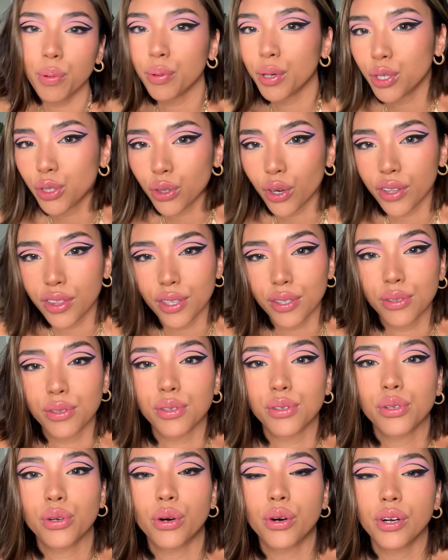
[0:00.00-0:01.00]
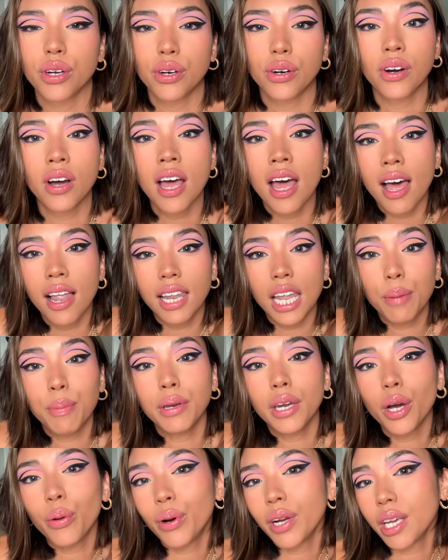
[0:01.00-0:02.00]
you enjoyed this tutorial. Let me
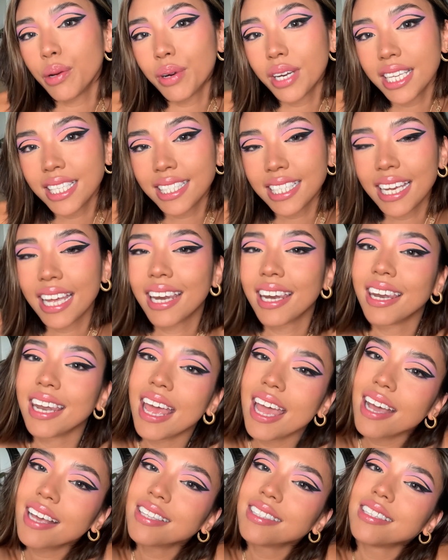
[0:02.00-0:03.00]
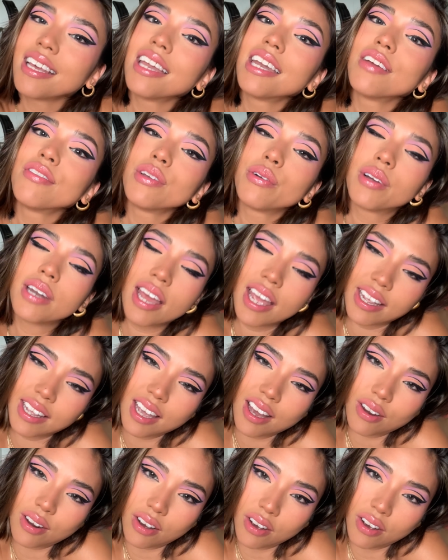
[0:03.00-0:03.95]
know what you want to see next, and if you want to hang out